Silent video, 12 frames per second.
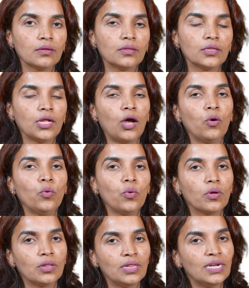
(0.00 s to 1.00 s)
Now
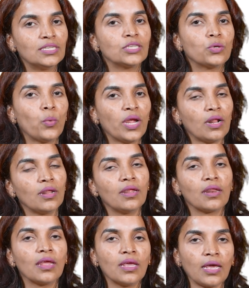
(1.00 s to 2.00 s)
let's quickly
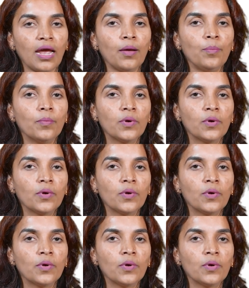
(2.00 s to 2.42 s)
recap